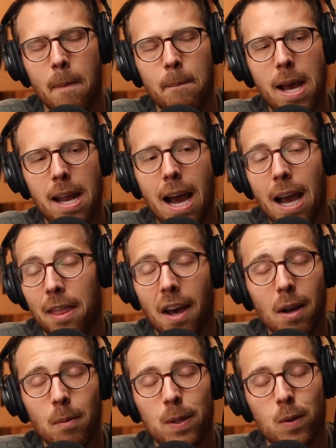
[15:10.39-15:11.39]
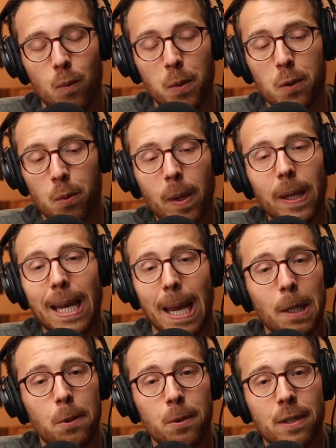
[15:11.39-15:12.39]
But I thought it was really
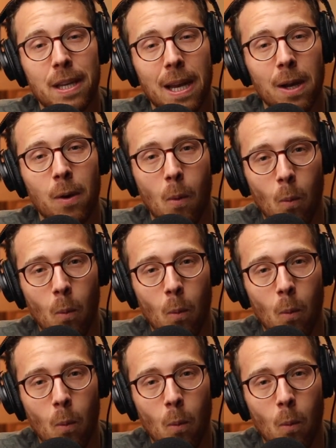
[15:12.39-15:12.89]
interesting